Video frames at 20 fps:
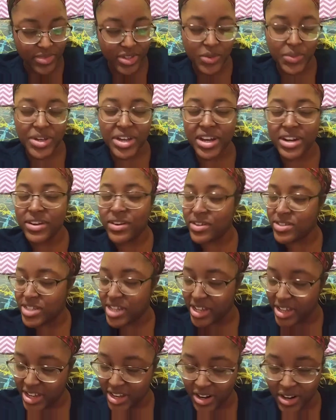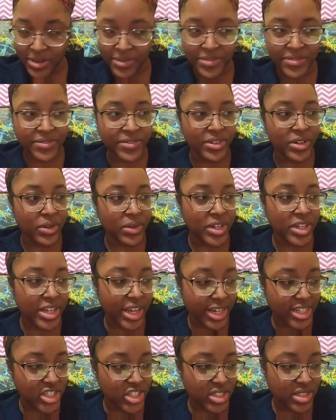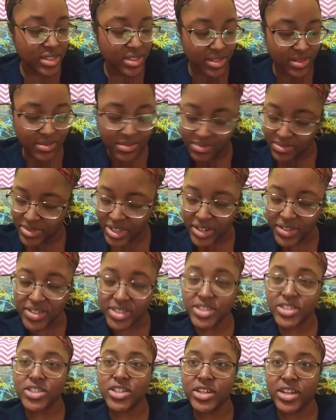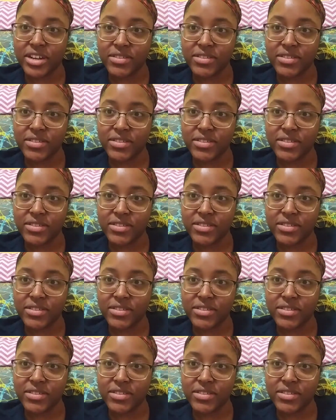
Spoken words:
we got it all taken care of, connections and everything's good.